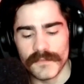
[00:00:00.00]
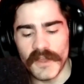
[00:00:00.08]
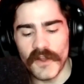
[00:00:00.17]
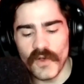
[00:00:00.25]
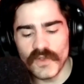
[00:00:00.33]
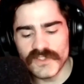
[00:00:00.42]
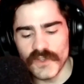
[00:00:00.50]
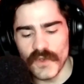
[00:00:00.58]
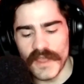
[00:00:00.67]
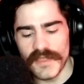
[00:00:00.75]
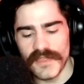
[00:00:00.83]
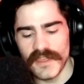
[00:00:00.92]
But
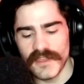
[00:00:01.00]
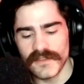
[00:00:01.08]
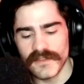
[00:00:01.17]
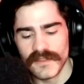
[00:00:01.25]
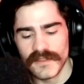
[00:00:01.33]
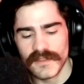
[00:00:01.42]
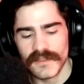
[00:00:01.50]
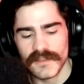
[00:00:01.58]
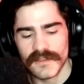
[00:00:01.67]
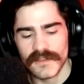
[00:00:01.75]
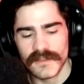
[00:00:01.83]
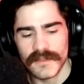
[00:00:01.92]
also, I think,
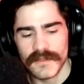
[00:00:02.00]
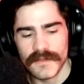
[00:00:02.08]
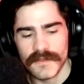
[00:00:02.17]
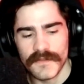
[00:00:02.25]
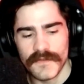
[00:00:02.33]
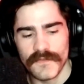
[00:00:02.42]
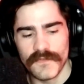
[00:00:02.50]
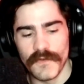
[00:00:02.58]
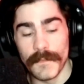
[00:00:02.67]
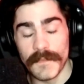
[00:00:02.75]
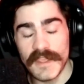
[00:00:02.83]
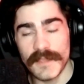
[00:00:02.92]

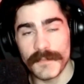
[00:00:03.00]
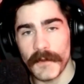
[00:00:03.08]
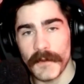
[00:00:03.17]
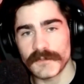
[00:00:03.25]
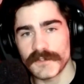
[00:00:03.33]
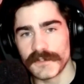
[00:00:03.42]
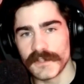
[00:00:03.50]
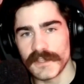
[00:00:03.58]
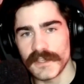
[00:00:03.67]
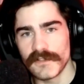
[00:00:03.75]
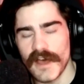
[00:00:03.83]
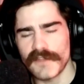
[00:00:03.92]
for me
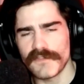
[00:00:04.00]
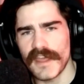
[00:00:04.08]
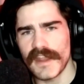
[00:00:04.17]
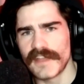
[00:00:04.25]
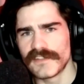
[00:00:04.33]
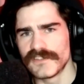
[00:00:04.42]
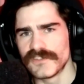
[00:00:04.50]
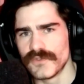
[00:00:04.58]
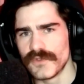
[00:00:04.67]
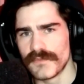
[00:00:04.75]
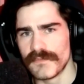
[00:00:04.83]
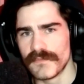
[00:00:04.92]
personally, a lot of that had to
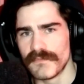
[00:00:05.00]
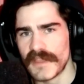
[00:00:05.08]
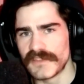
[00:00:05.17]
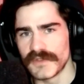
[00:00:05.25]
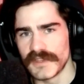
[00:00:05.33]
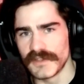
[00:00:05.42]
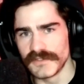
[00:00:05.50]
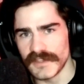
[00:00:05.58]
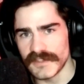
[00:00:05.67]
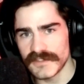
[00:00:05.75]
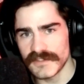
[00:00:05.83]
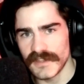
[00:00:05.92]
do with mental
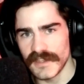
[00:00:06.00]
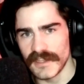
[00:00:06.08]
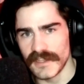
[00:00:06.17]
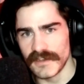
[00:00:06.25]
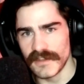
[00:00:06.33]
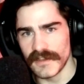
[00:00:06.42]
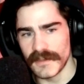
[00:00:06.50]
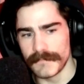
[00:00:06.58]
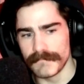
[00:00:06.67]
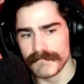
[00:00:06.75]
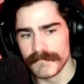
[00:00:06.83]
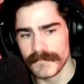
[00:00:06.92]
illness
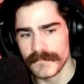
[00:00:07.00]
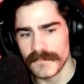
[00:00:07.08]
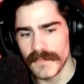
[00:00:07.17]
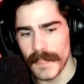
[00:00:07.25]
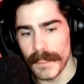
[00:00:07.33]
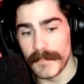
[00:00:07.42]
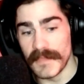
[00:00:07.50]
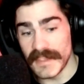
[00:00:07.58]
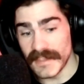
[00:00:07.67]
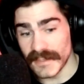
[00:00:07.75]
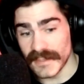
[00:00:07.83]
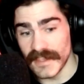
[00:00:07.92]
and
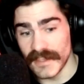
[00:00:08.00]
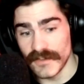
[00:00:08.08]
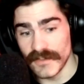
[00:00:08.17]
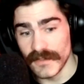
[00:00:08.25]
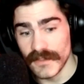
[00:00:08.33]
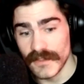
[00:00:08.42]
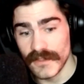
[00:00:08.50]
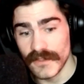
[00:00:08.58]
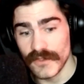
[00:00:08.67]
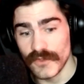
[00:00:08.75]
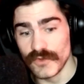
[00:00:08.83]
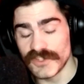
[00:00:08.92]
being a kid
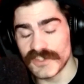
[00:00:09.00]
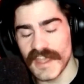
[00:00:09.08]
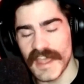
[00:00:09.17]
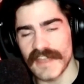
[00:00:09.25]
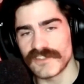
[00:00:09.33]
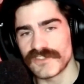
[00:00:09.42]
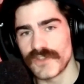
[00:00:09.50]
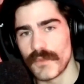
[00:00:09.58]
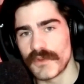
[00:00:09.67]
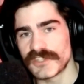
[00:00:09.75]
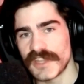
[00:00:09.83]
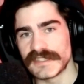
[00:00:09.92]
who just had so
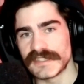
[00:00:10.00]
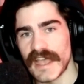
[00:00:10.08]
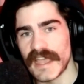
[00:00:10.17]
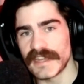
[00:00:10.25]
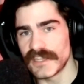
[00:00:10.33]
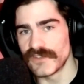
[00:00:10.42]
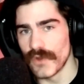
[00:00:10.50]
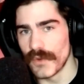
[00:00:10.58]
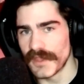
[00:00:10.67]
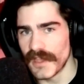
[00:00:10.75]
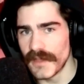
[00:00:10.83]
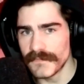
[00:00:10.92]
much anxiety
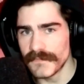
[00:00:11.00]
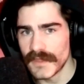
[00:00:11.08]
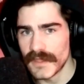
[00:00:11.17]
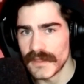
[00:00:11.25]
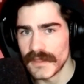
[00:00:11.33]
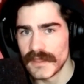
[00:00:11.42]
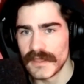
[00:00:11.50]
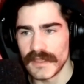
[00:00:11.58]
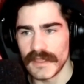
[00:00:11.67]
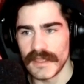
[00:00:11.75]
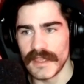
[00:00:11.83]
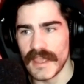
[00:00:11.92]
growing up,
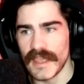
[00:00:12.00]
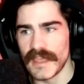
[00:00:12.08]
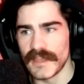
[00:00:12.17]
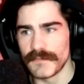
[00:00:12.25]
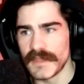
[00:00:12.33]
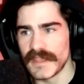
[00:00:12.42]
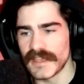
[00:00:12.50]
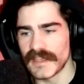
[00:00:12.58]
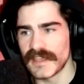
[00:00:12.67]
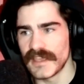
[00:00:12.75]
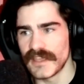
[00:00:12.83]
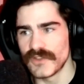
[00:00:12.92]
and being a
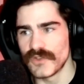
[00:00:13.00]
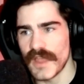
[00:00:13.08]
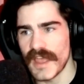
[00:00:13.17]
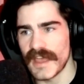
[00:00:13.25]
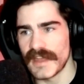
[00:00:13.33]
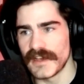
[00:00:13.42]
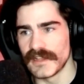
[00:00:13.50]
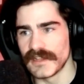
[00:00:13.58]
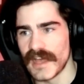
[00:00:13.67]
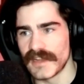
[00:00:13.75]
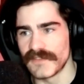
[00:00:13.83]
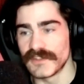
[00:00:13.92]
kid who had a
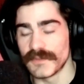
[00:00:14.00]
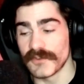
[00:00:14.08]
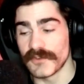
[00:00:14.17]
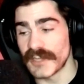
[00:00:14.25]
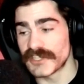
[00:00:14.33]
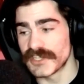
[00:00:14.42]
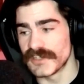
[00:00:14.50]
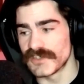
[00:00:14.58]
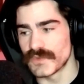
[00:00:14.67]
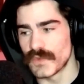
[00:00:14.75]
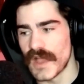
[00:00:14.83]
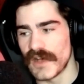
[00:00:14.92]
lot of depression
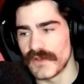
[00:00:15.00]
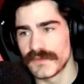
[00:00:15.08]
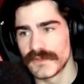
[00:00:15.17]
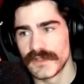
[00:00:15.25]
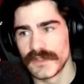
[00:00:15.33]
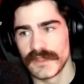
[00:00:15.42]
as well.